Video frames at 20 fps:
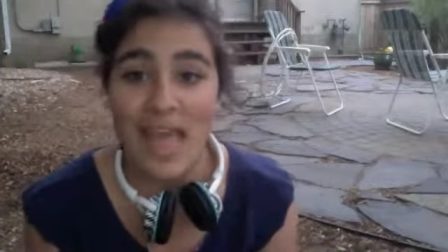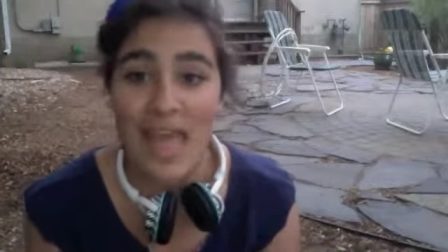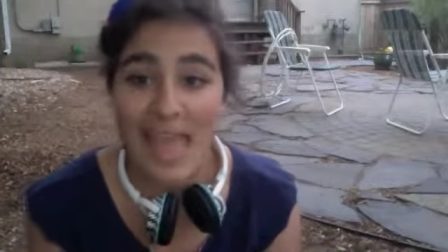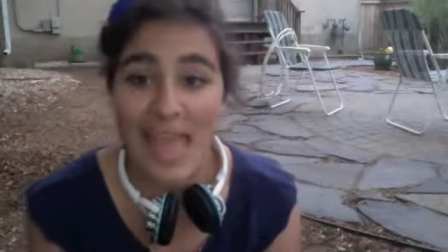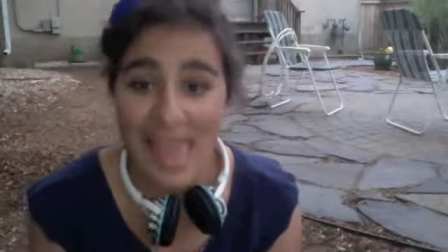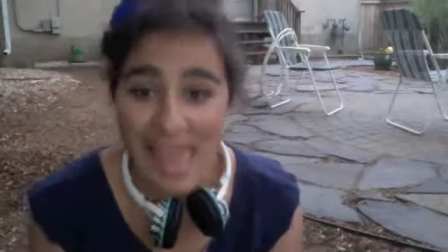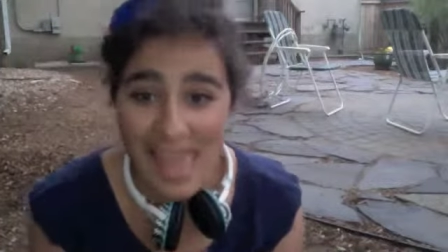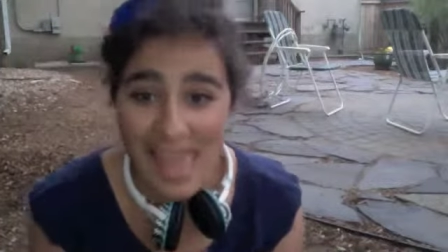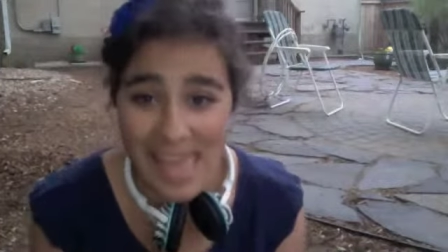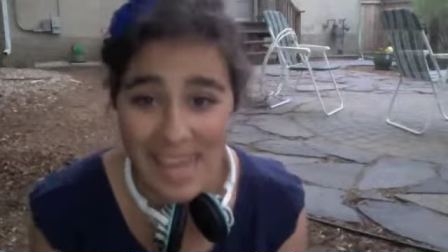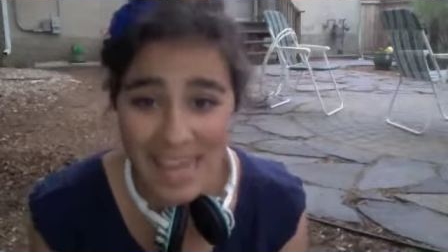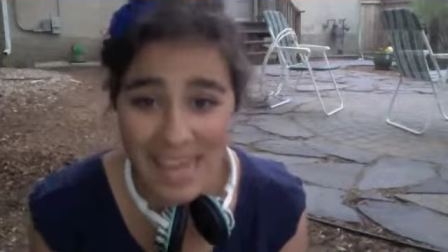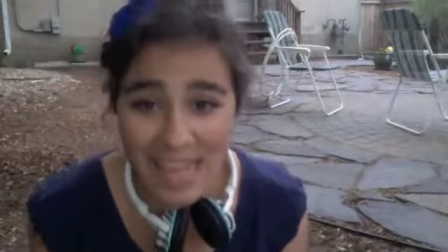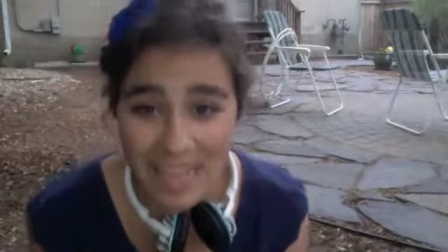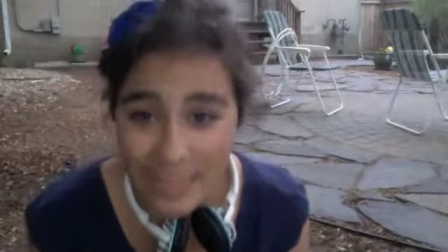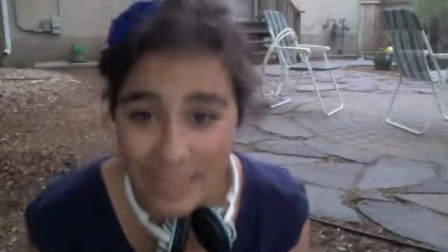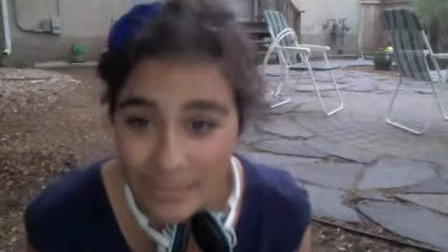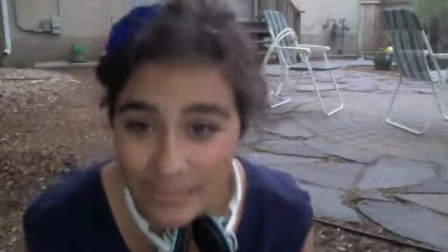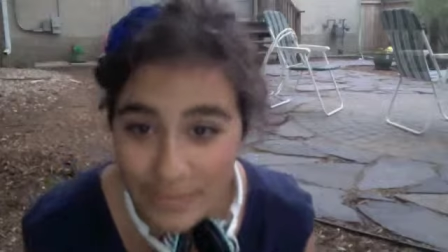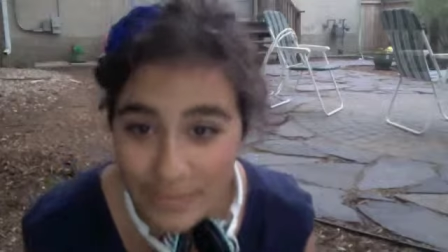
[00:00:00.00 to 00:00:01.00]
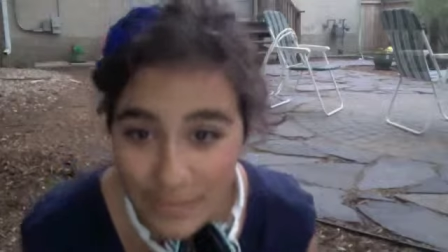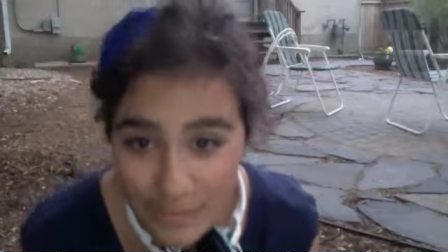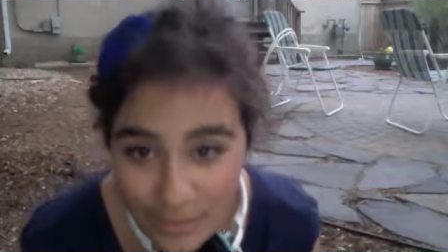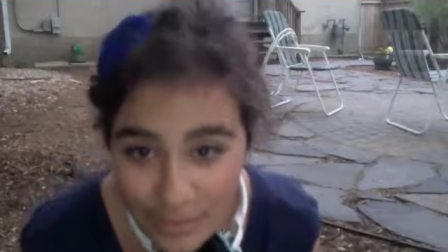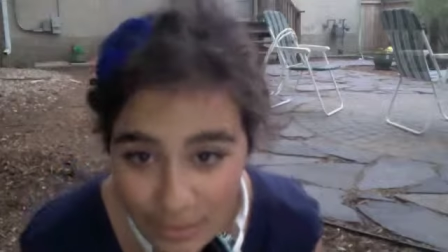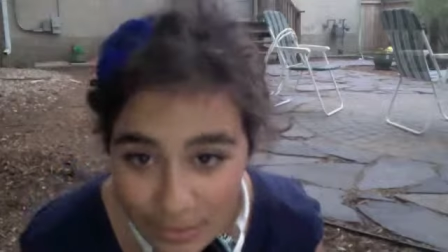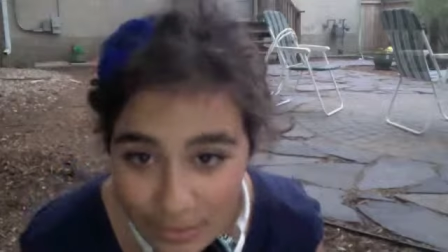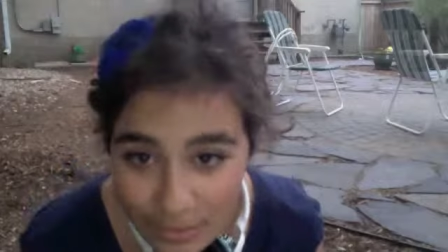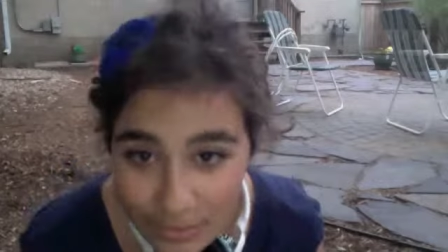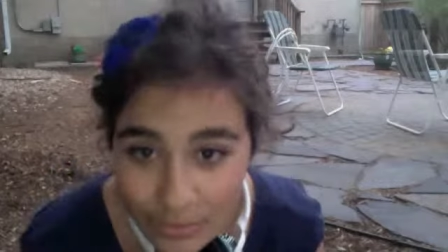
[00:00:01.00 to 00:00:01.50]
And I am
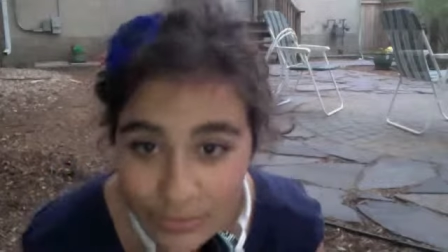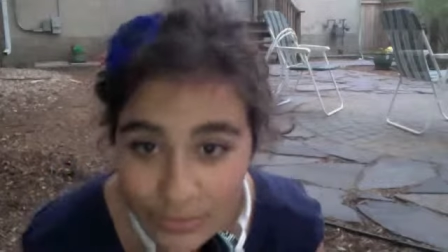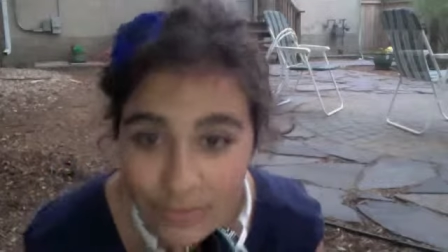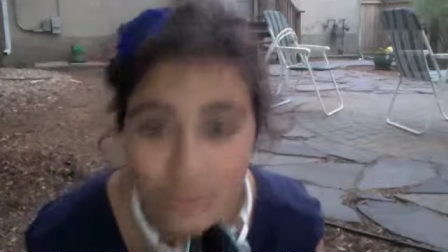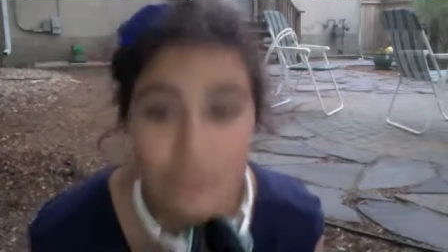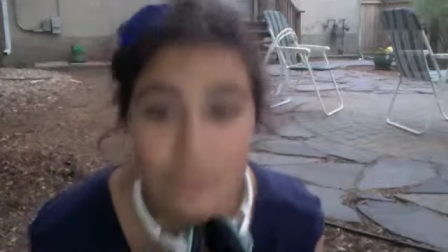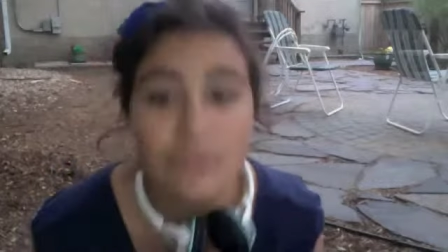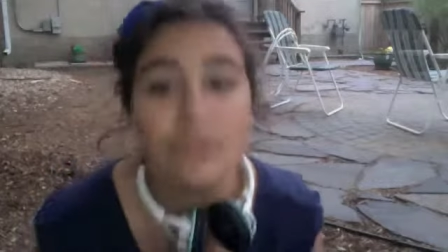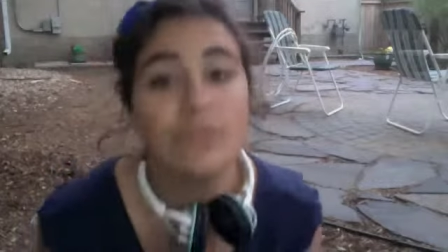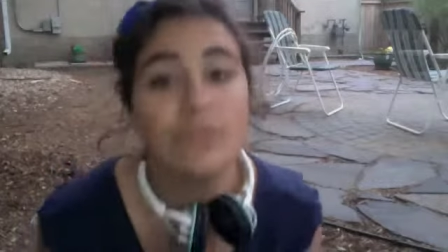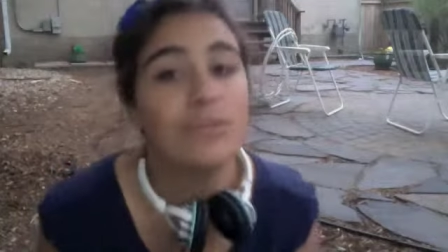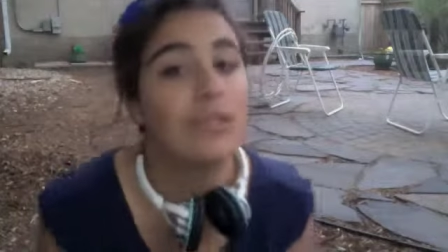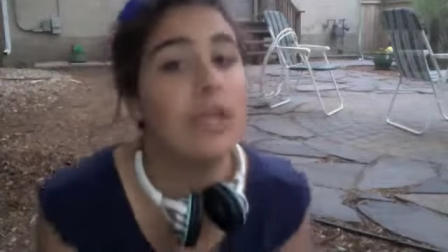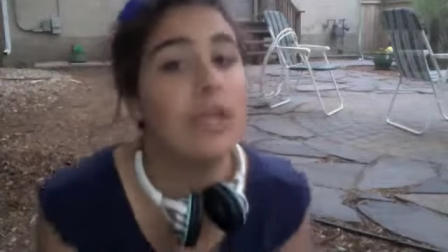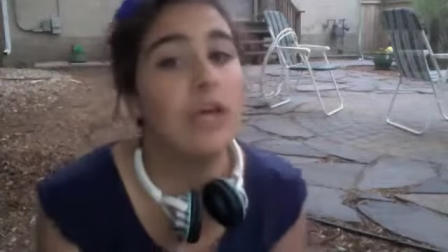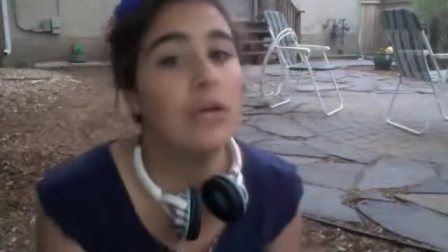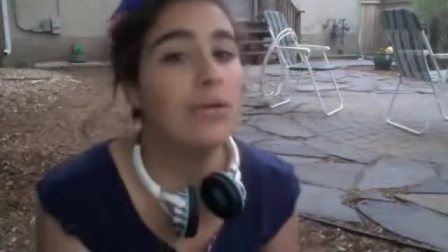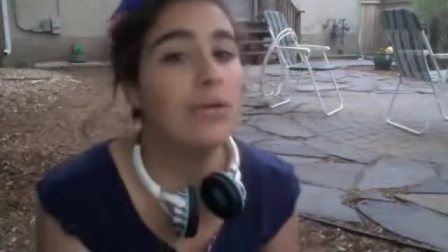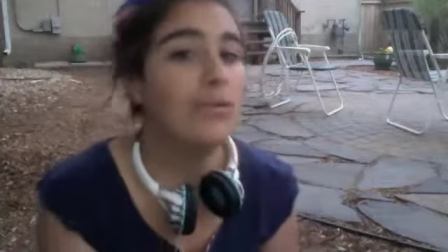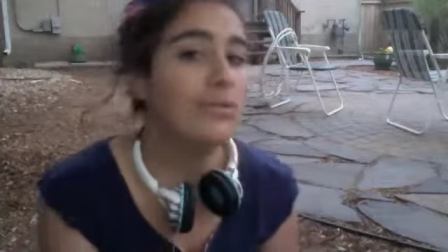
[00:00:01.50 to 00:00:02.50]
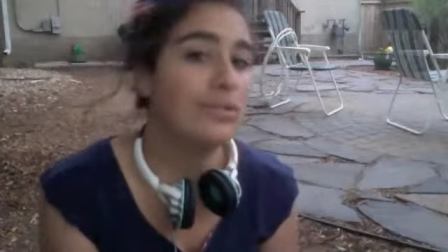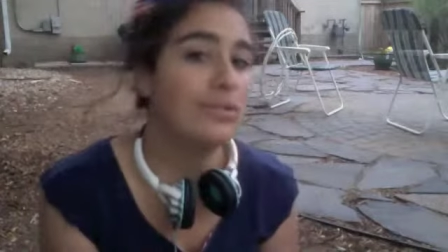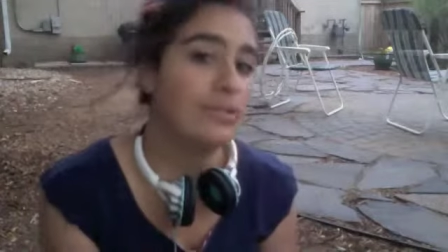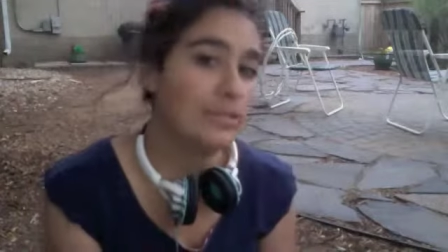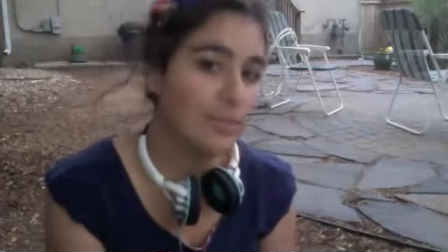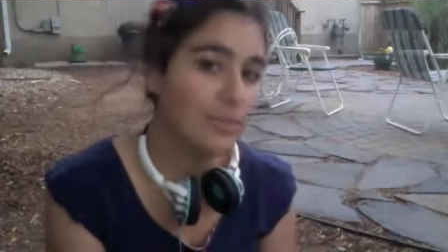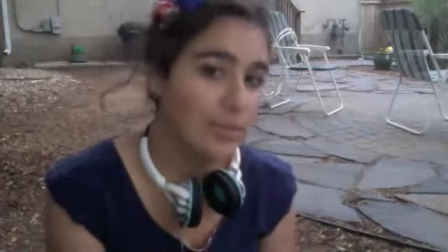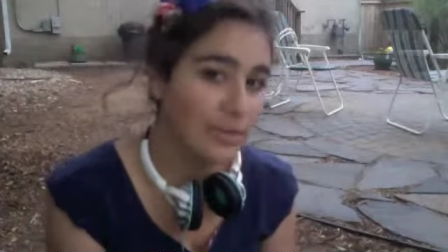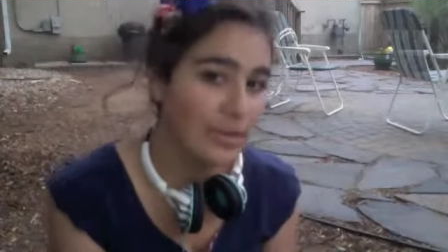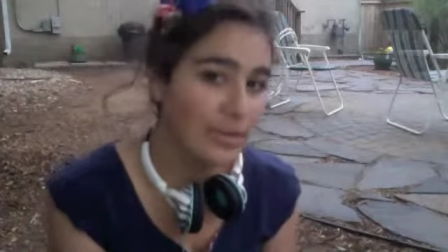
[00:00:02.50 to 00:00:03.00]
so, so, so, so
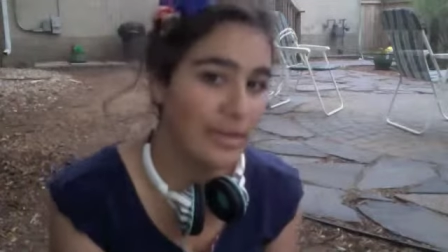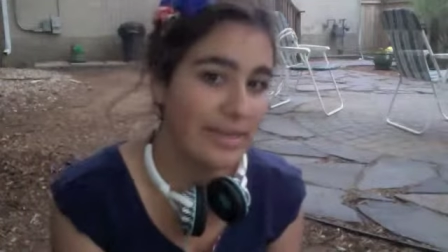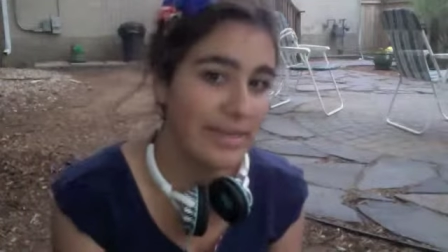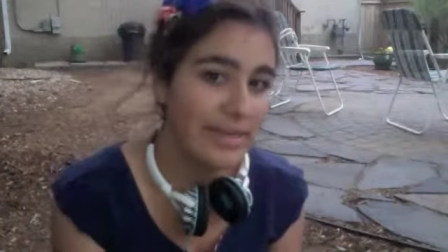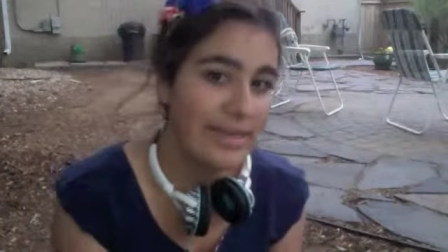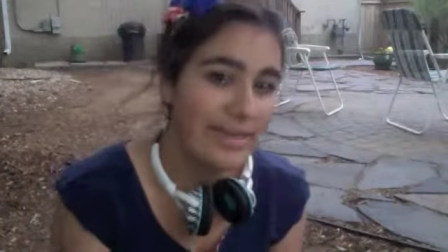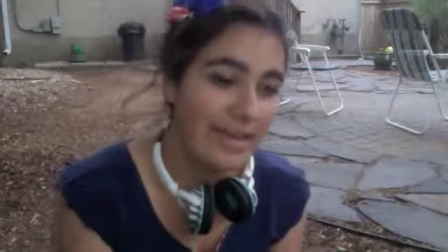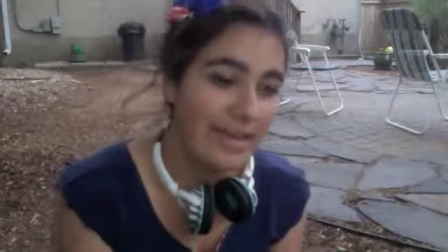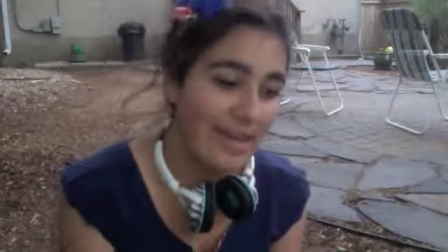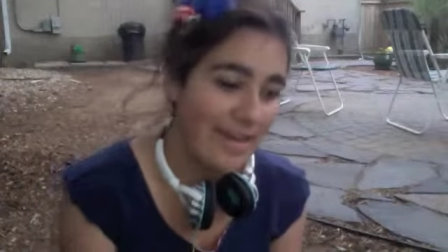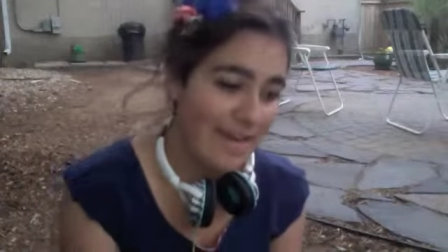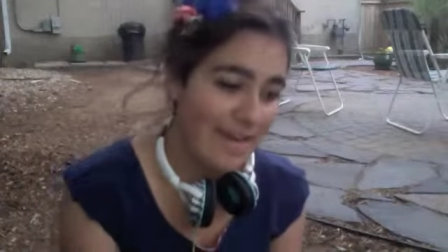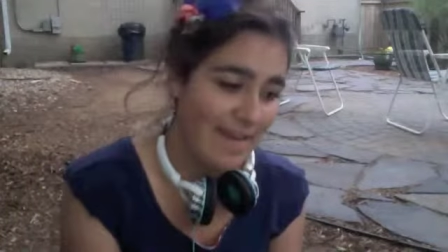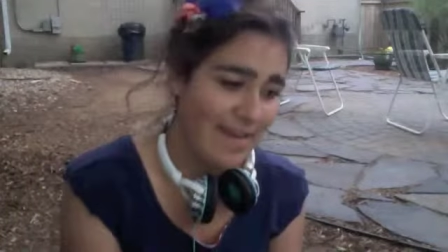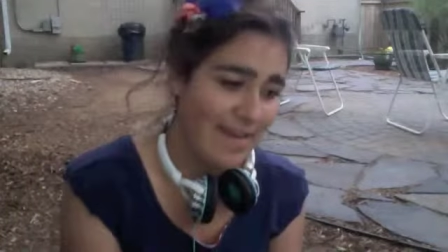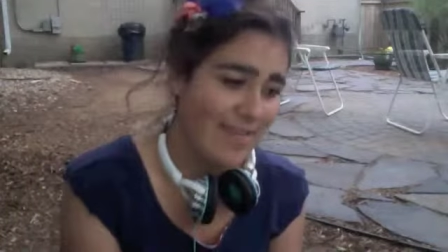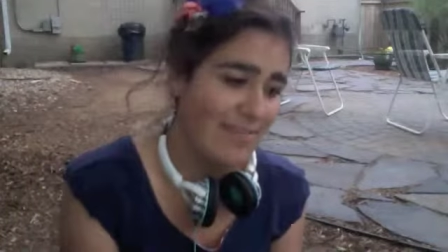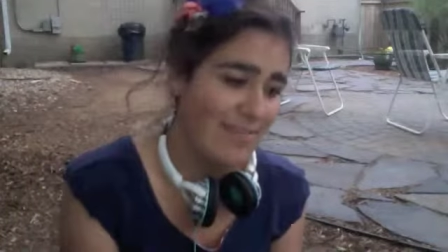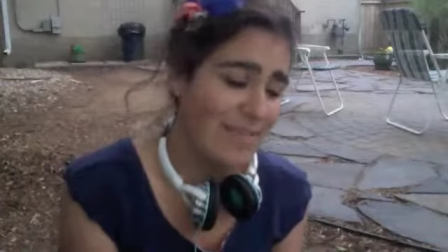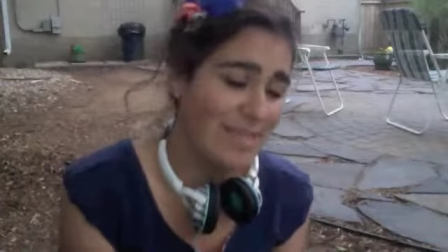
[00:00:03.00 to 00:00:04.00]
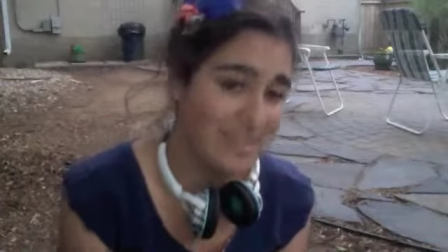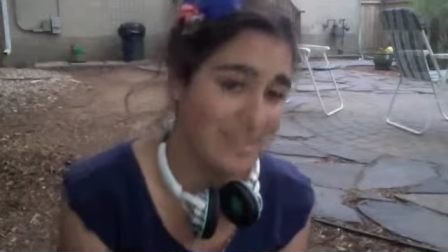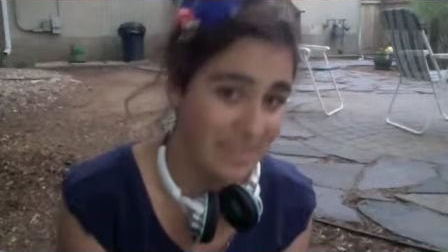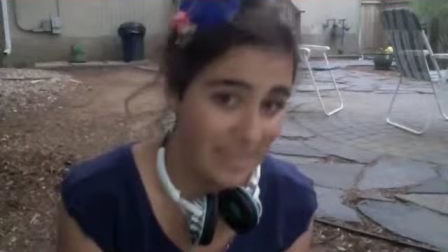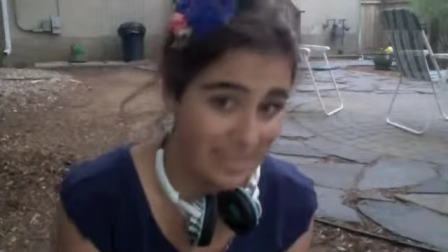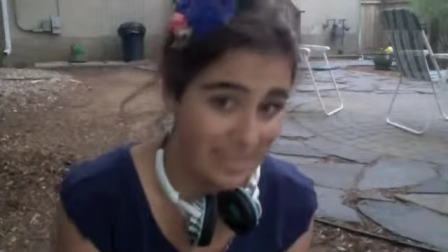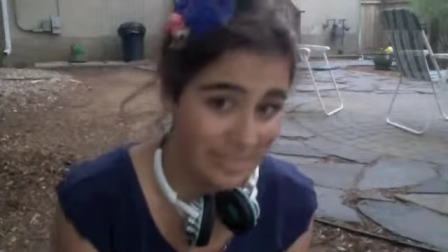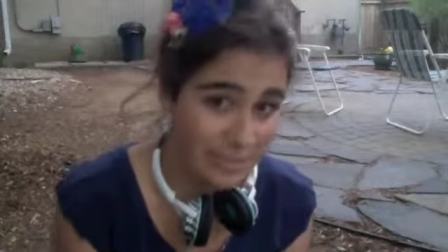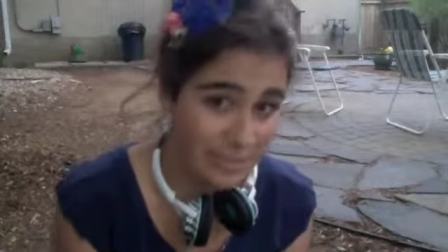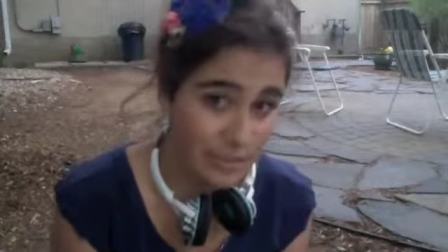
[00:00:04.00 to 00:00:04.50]
sorry I missed the
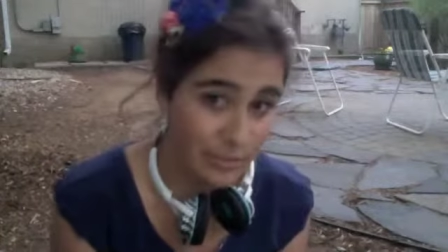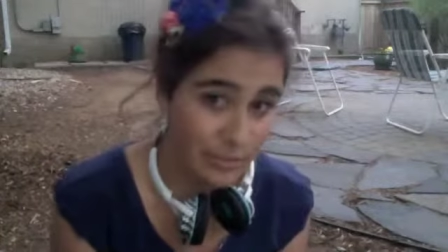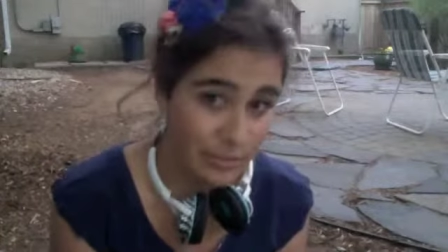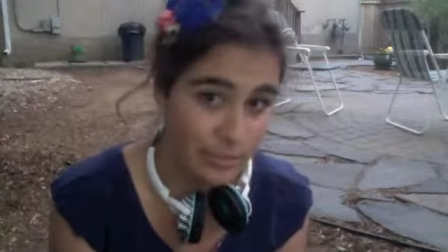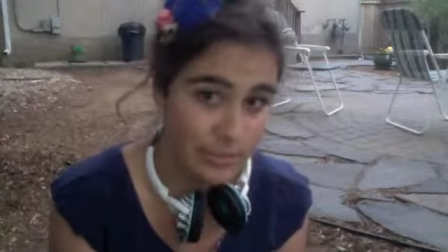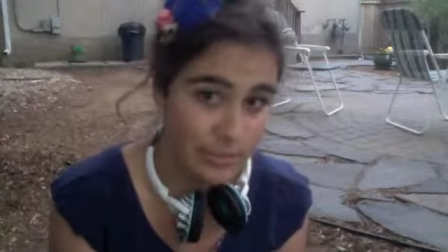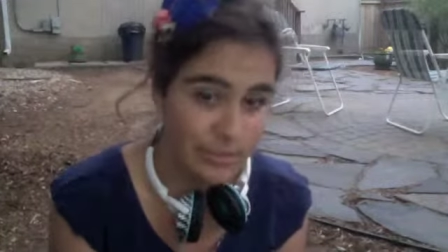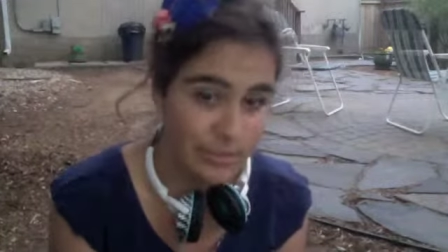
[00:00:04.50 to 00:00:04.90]
last two